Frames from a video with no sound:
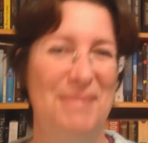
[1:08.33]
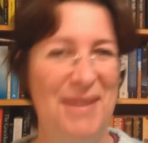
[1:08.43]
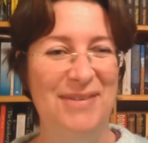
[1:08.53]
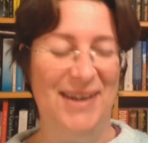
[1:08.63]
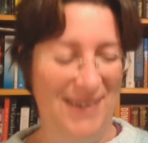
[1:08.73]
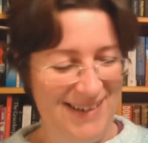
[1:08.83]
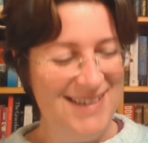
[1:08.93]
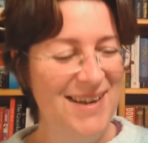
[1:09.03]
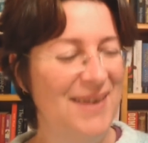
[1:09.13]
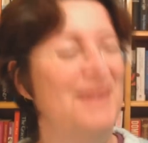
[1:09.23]
Moving on.
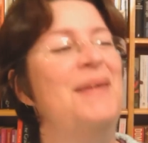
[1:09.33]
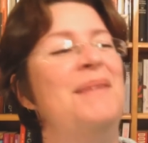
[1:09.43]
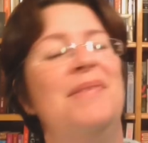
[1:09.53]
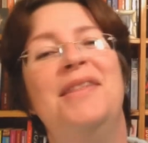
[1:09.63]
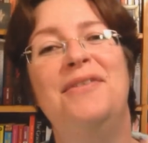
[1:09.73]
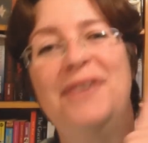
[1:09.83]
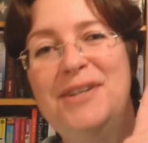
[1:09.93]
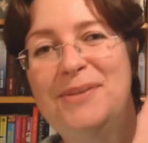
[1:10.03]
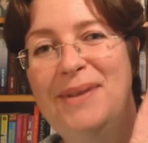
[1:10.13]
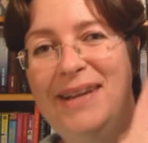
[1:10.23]
So the
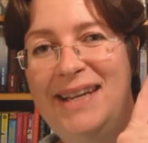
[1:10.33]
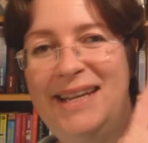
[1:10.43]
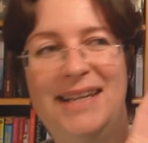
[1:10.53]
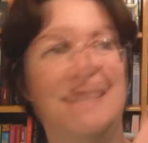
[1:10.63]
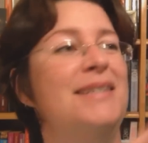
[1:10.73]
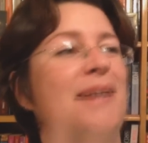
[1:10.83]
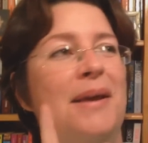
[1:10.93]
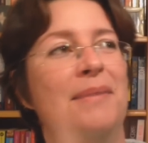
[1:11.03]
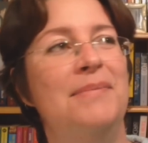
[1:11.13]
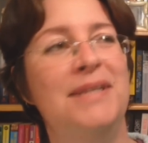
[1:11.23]
first one is
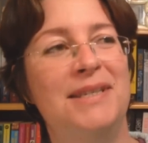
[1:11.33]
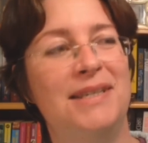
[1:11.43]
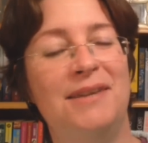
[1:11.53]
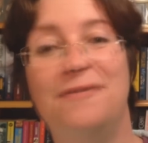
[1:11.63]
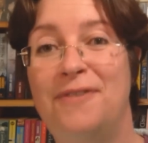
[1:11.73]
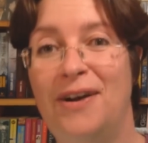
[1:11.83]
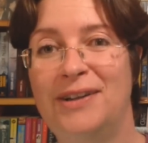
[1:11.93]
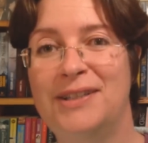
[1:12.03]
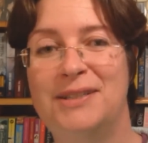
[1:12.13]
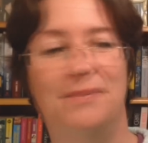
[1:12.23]
Mr.
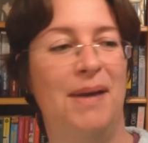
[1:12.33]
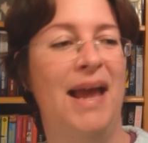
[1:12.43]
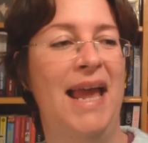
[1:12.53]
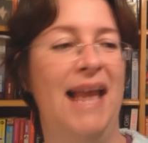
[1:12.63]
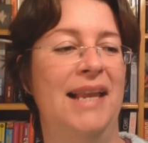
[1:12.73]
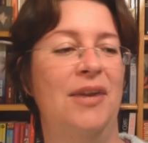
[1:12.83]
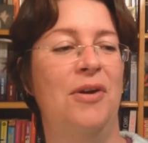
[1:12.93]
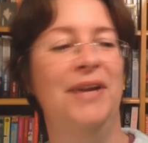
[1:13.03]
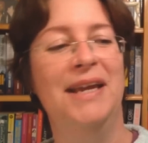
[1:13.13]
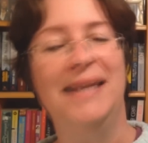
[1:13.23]
Fox by Helen
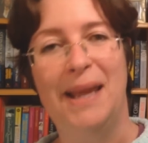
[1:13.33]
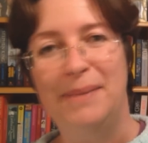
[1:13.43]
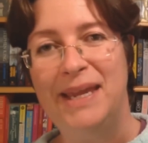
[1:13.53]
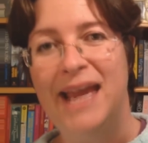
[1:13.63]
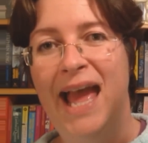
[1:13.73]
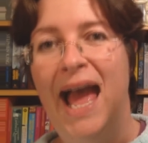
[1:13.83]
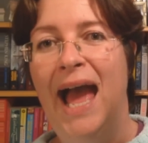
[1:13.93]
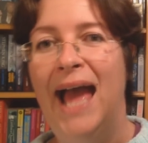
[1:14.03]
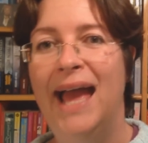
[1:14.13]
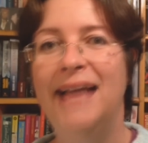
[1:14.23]
Oyeyemi,
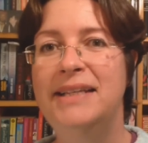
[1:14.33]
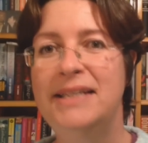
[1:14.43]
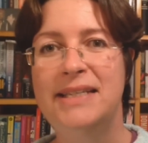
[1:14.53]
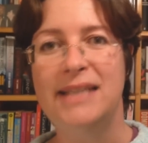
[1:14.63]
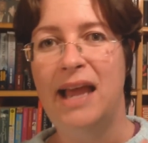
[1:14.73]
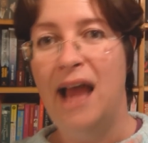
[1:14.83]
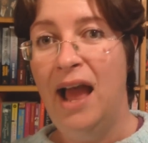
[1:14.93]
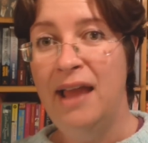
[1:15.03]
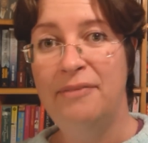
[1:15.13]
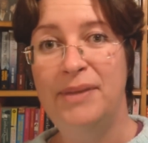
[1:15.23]
and
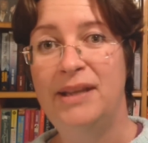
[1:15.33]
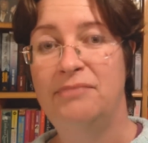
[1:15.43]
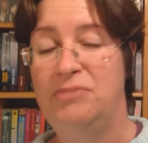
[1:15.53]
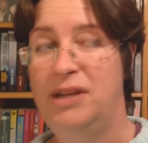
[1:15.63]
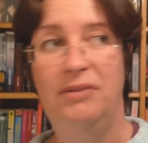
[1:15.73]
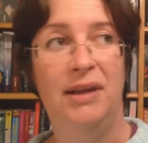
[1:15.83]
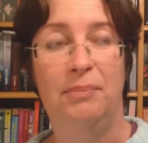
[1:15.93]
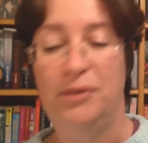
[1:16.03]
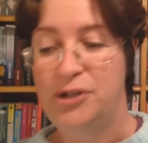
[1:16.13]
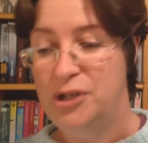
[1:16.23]
I have been
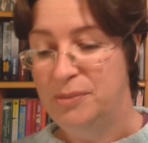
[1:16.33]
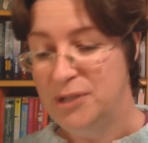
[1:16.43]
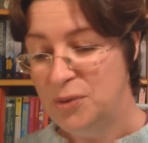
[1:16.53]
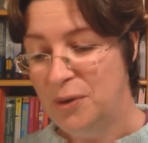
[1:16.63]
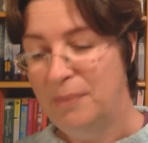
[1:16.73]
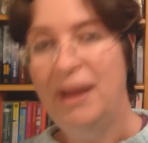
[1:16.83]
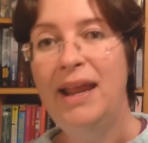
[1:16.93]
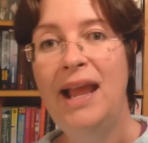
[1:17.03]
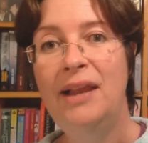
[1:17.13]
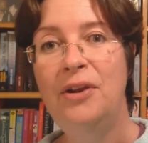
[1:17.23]
hearing booktubers talk about
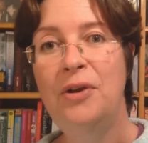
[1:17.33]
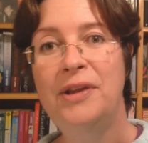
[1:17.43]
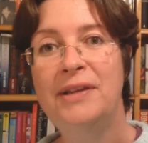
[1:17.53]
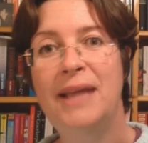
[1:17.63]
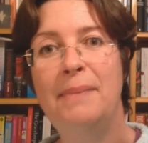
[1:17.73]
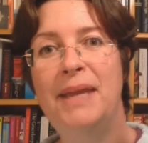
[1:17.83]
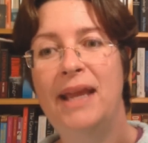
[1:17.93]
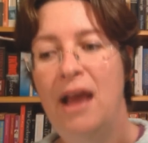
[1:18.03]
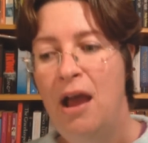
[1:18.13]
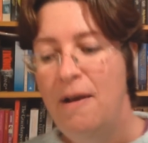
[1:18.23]
Helen
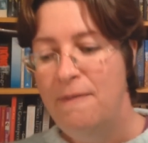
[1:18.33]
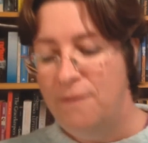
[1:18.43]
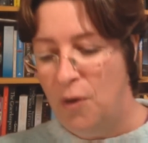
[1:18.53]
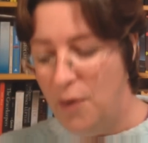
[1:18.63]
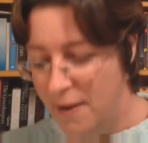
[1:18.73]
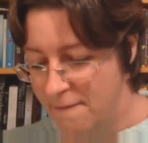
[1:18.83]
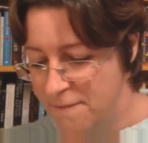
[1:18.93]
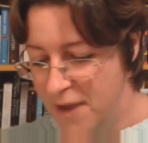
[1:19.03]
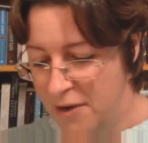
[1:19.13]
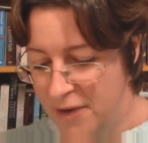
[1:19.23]
Oyeyemi for a
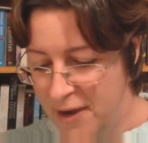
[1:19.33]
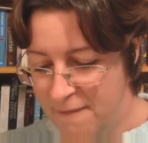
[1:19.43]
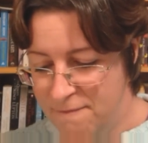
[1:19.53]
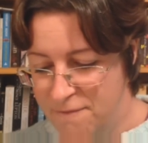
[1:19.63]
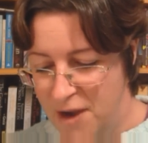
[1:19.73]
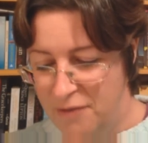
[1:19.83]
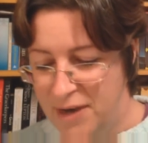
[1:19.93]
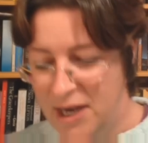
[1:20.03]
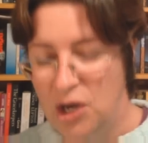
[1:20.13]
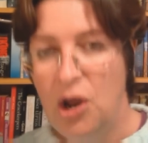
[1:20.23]
very,
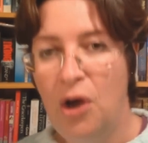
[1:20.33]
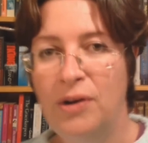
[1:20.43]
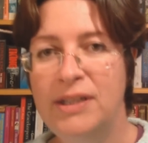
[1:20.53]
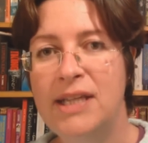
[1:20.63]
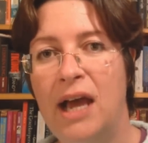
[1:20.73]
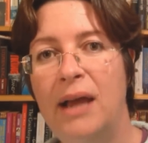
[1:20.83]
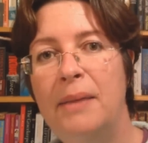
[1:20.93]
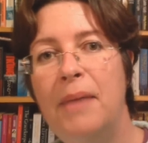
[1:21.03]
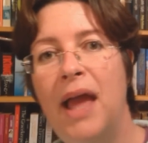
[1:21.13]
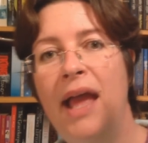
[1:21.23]
very long
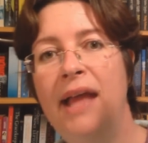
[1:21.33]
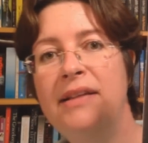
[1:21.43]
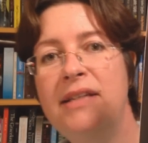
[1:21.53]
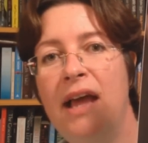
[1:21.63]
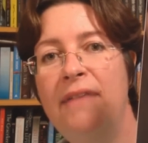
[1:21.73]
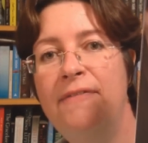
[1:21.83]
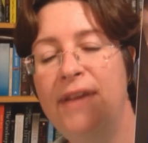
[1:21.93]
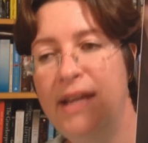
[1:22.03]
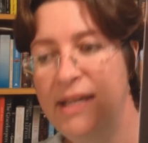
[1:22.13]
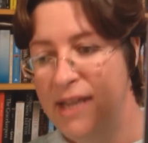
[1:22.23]
time, and I
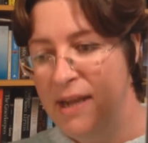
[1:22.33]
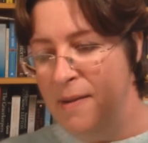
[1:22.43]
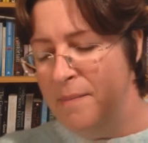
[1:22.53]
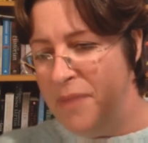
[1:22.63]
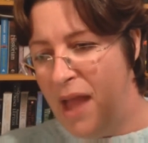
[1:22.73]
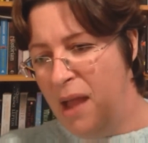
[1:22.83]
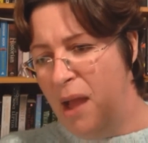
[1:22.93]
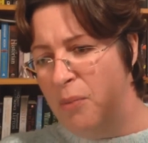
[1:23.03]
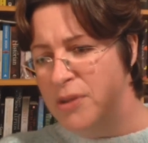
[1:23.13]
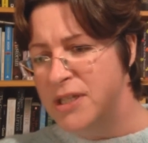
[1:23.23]
figured
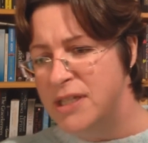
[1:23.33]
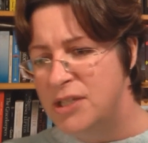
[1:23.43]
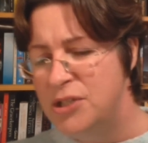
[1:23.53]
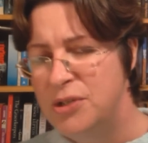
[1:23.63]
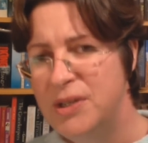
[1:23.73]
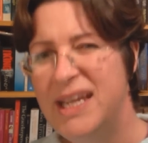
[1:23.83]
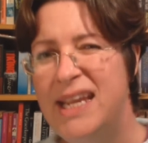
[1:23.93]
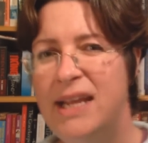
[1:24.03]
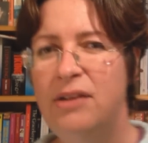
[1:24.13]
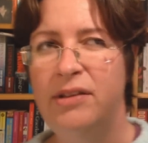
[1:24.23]
I wasn't too
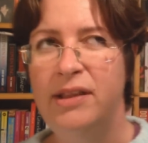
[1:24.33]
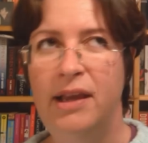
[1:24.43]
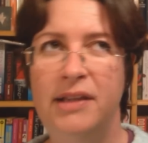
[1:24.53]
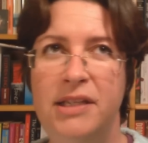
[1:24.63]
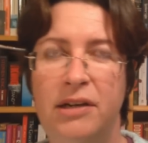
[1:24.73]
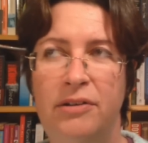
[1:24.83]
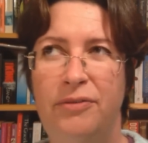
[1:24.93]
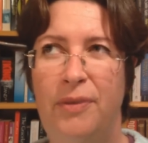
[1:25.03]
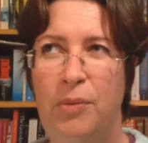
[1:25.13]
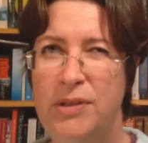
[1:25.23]
keen on the idea
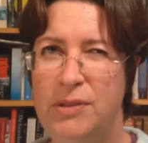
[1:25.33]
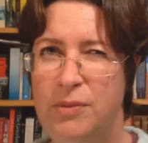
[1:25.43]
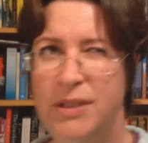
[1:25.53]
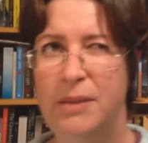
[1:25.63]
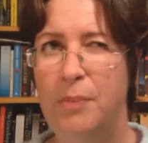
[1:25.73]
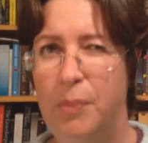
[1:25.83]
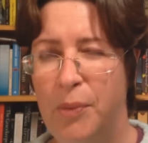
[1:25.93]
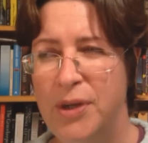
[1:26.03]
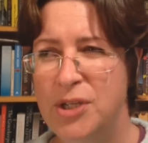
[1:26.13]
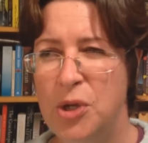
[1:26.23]
of, was it
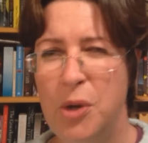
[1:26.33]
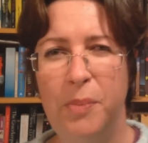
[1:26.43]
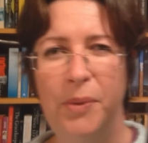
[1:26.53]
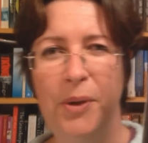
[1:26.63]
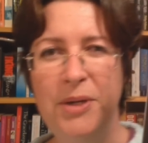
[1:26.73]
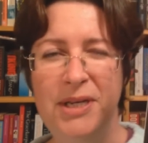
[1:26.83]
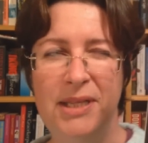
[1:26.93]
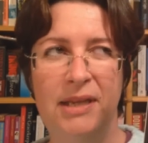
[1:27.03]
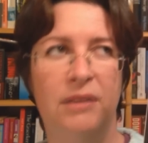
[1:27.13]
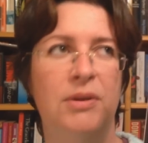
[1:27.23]
Boy Snow Bird, I
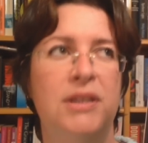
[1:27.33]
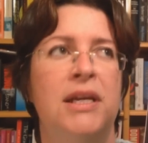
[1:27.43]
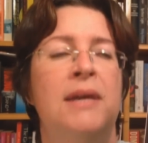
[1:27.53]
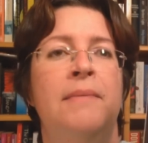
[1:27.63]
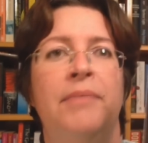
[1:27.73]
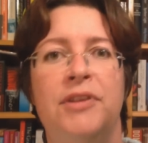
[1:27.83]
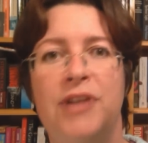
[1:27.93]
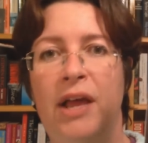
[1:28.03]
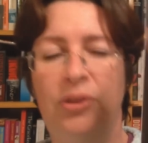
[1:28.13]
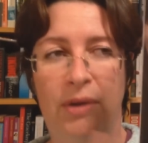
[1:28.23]
think it was,
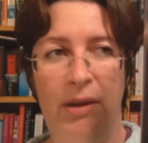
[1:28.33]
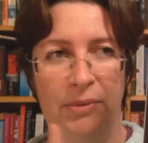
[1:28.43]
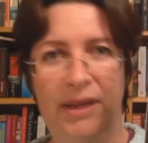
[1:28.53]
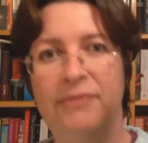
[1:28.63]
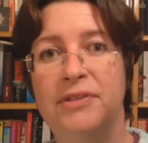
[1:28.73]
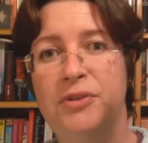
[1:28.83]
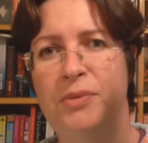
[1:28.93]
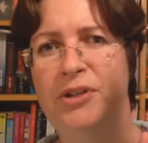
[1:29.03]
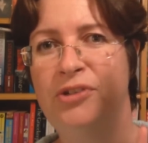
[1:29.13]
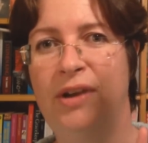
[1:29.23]
so I thought I would give this
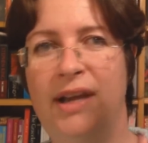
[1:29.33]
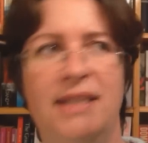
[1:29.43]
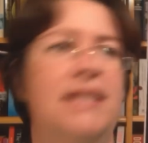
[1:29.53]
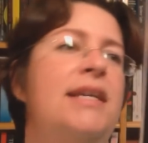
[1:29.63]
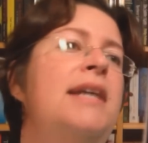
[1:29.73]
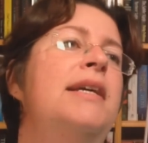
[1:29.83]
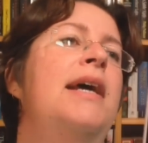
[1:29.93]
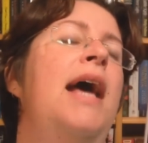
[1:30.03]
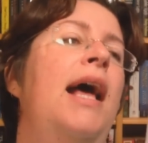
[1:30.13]
one a try instead.